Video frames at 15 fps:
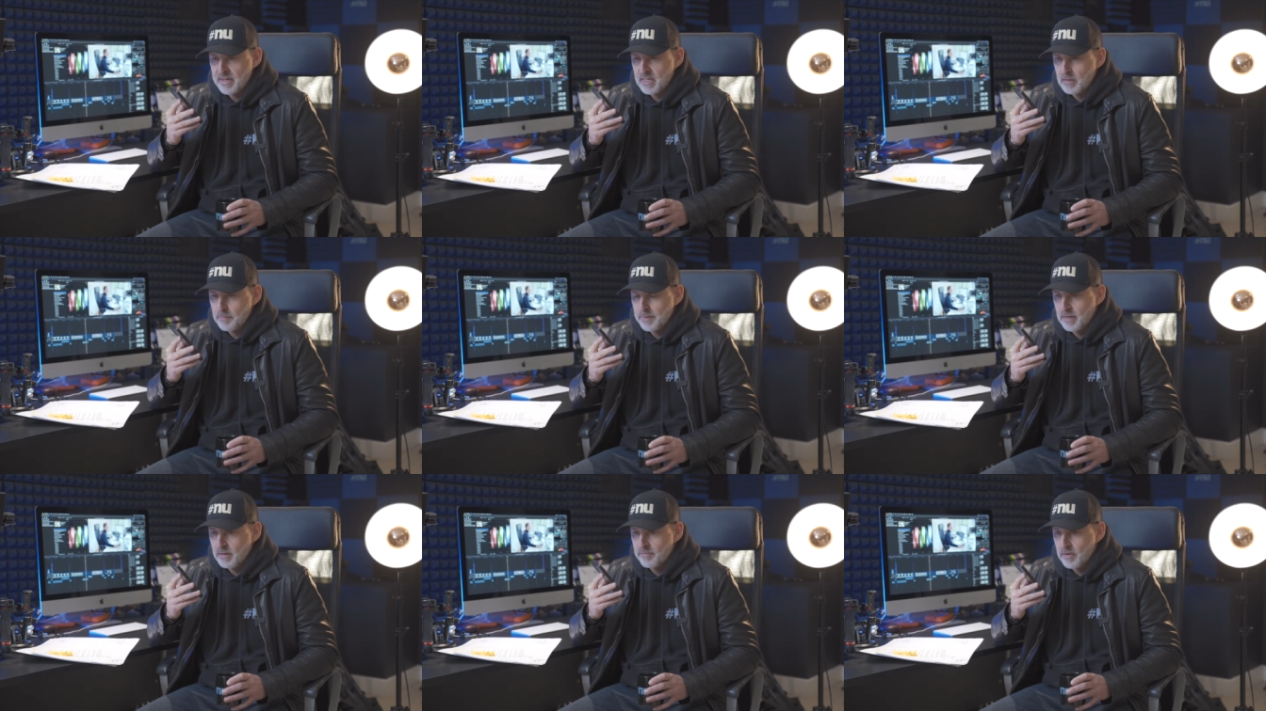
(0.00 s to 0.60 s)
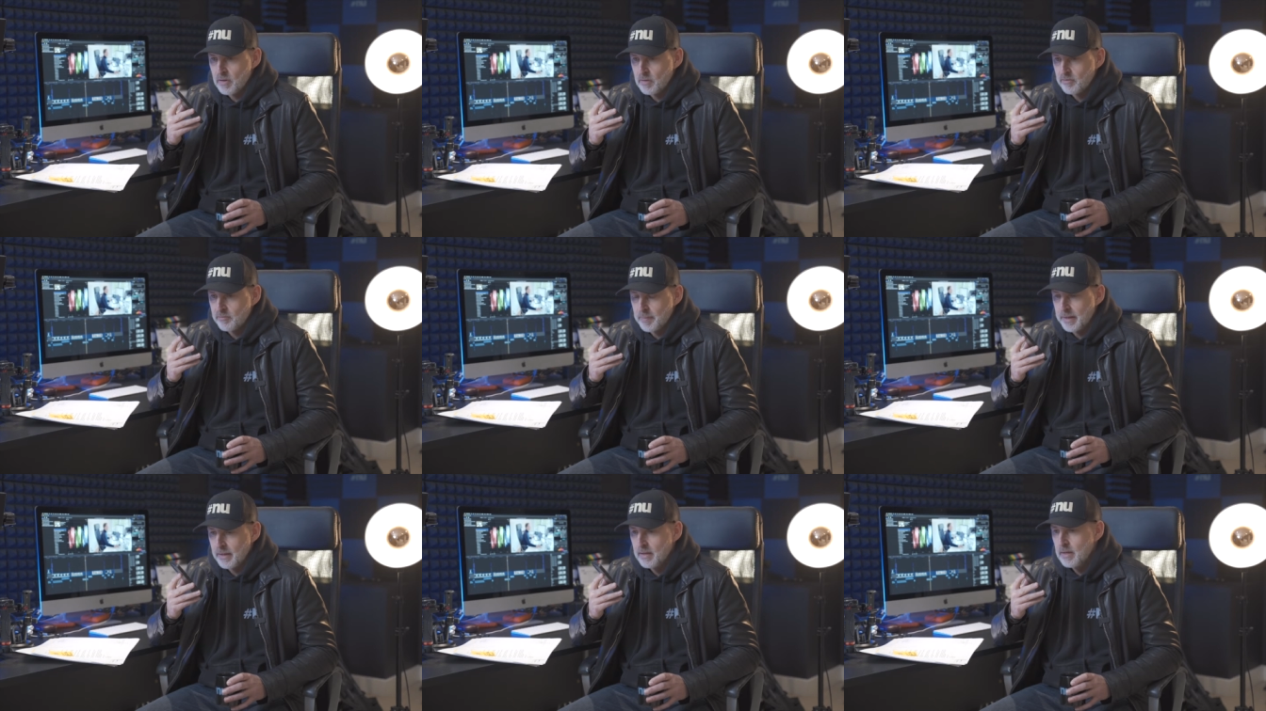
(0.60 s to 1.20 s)
can be involved,
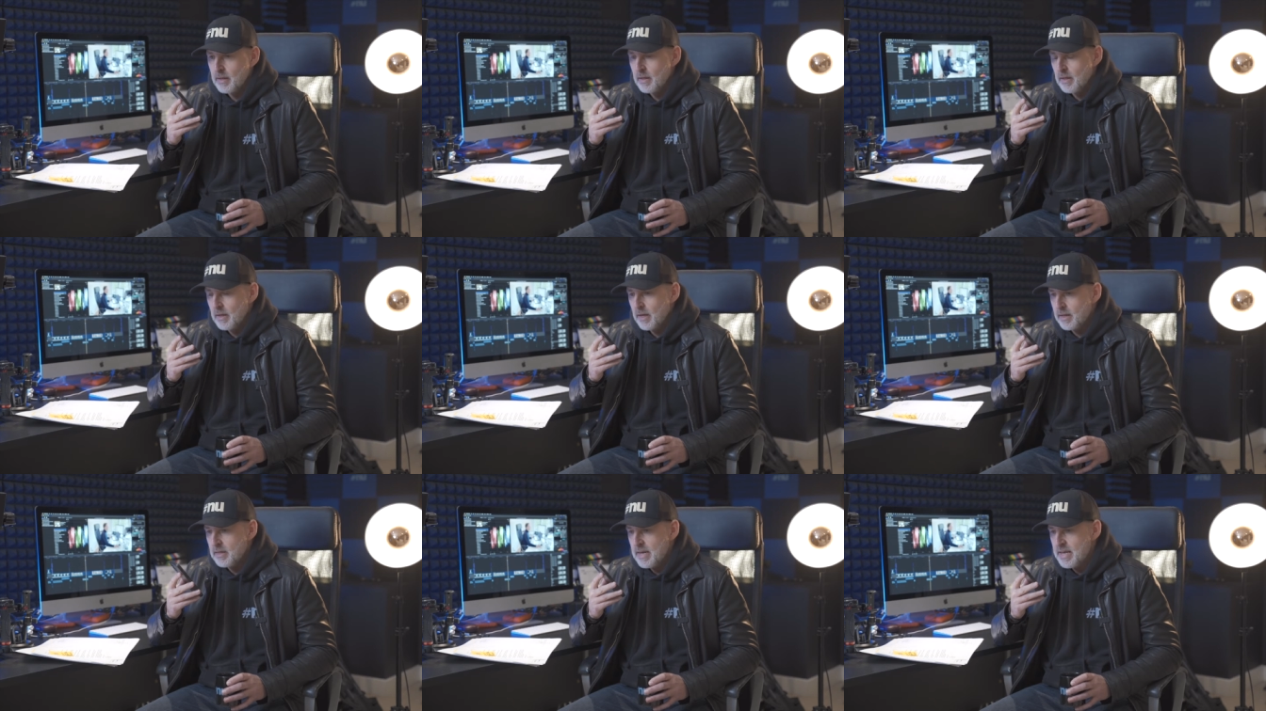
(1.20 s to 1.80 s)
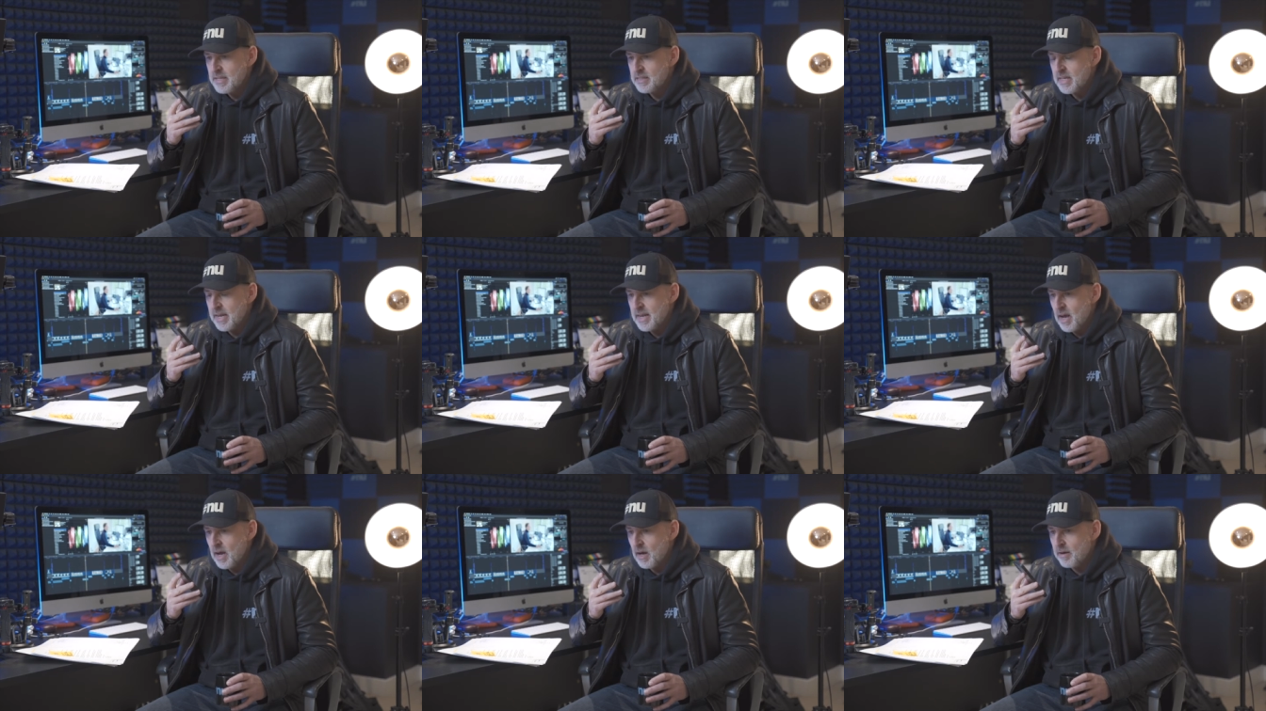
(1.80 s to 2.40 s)
but unless
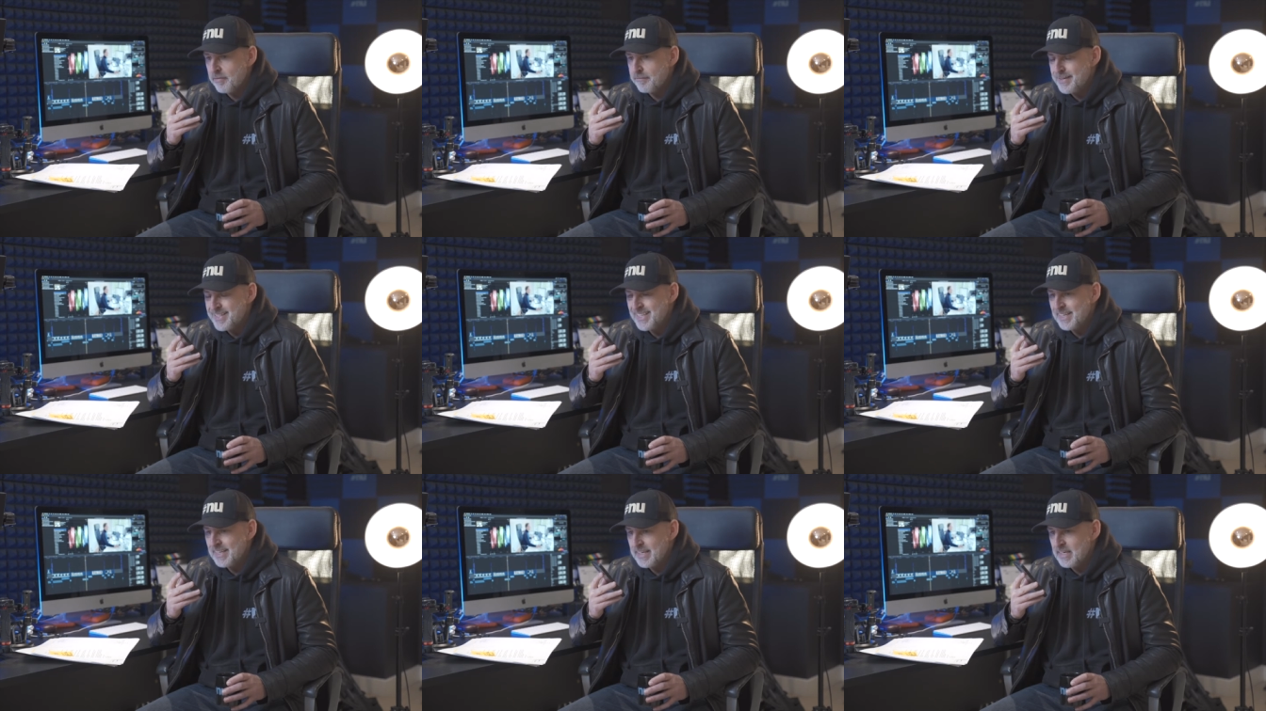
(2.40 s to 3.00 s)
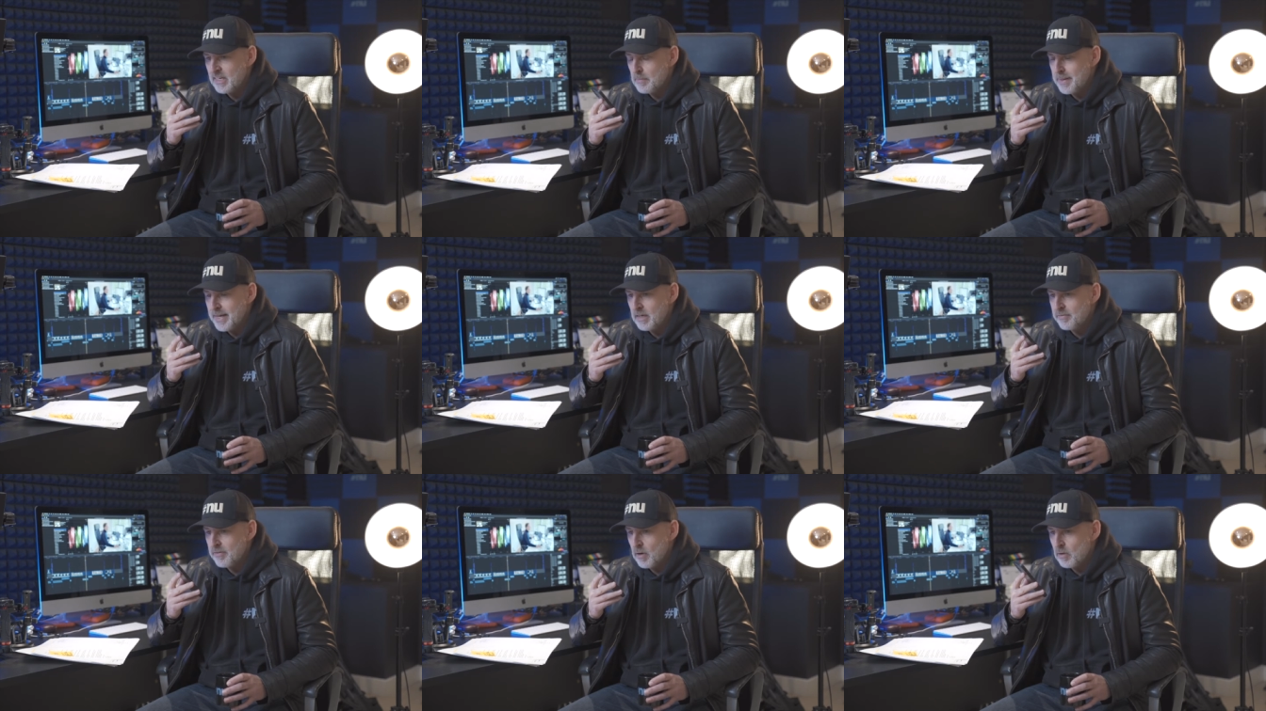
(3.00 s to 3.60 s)
they are physically going to be
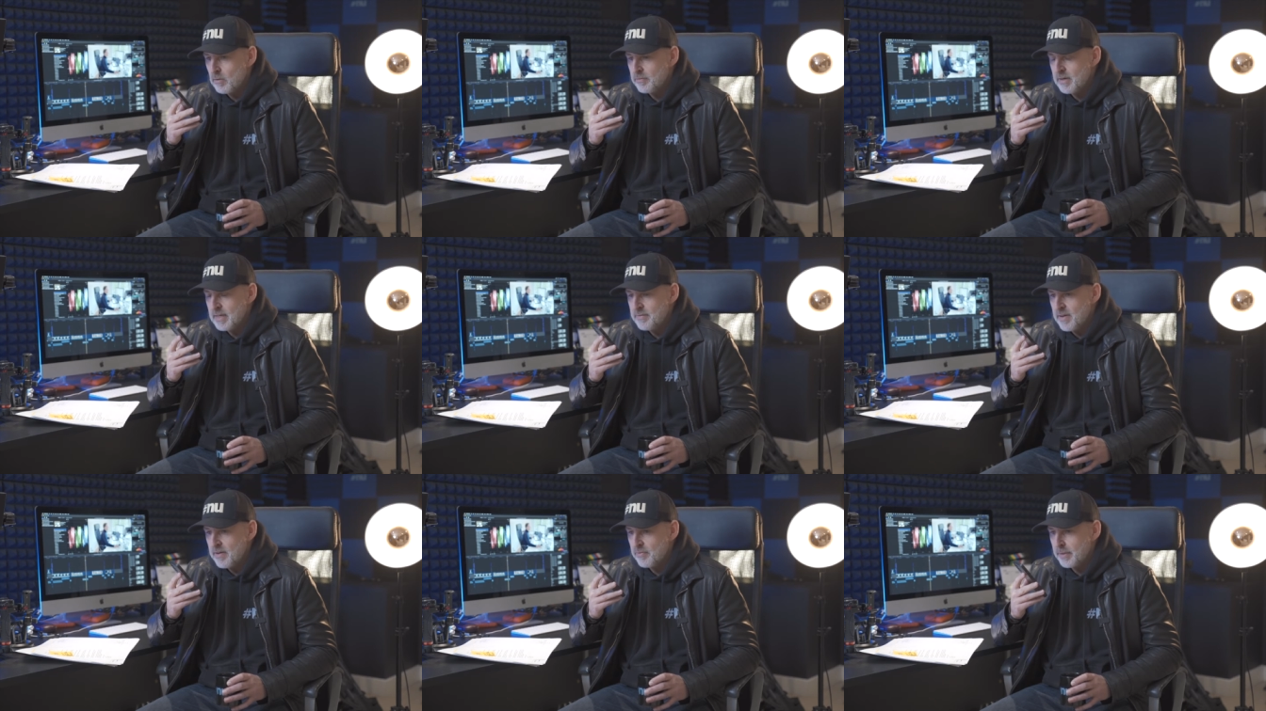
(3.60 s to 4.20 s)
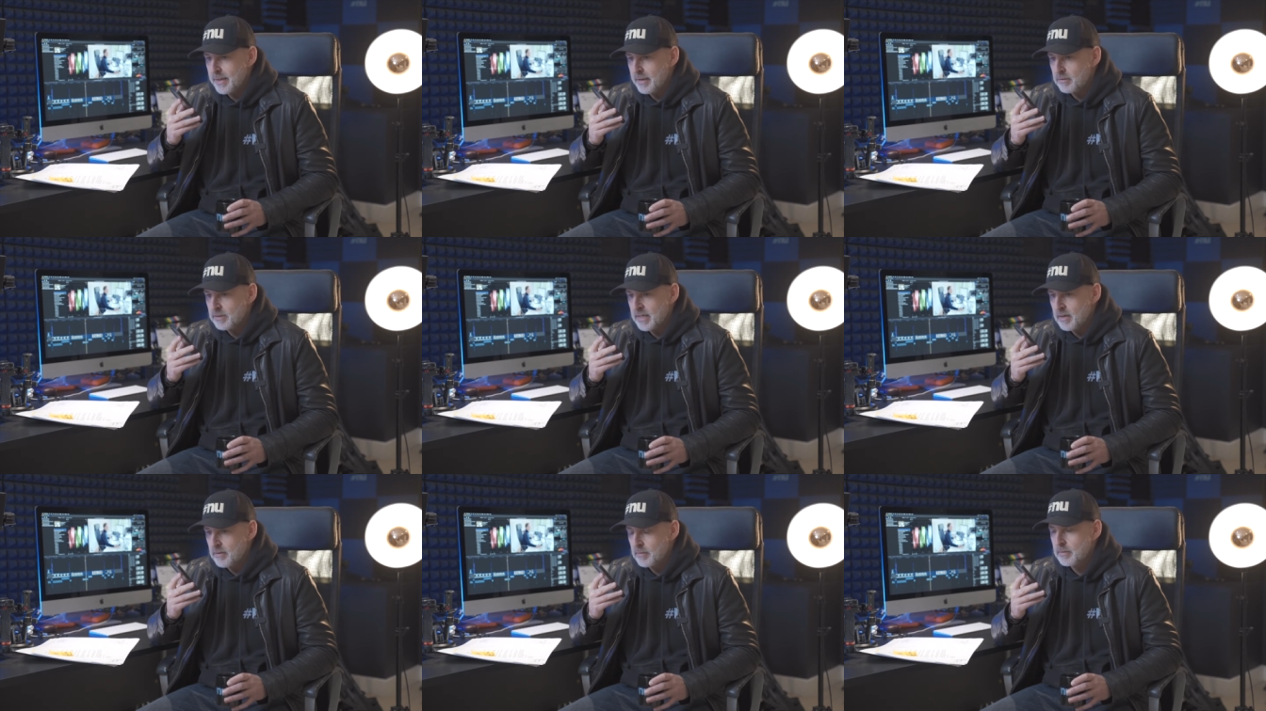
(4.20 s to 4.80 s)
involved, leave everyone else
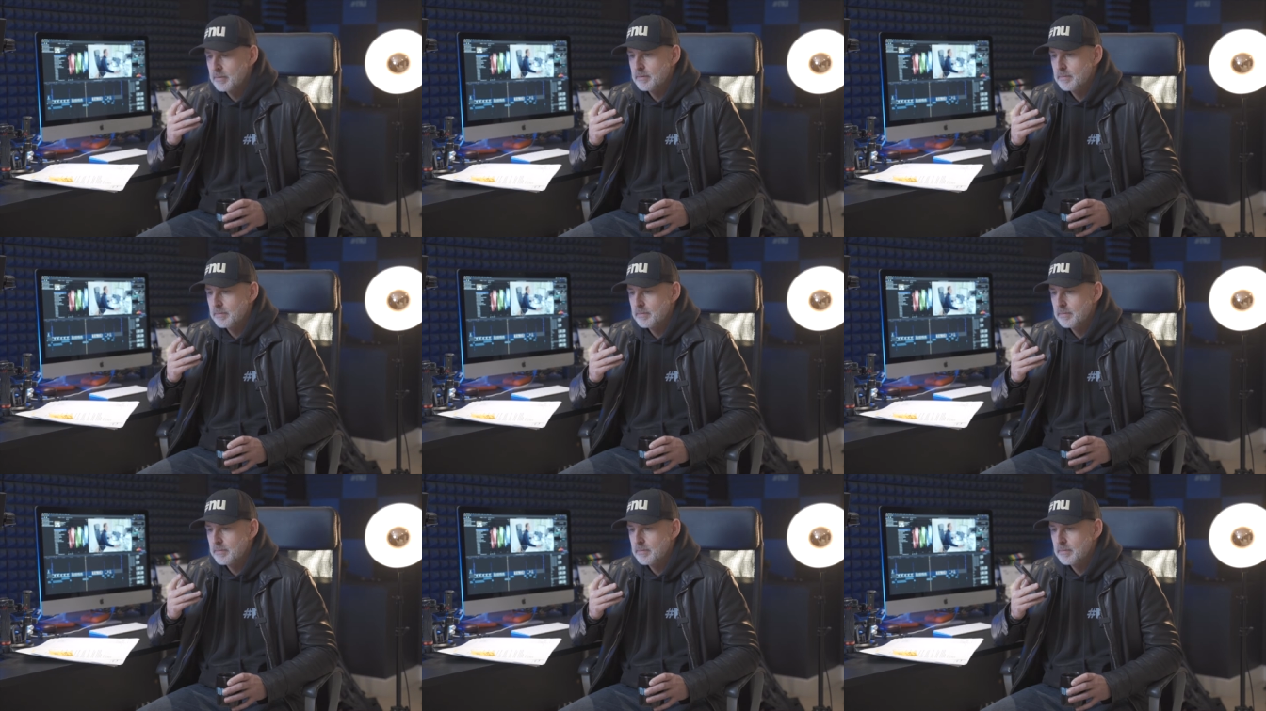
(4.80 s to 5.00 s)
out.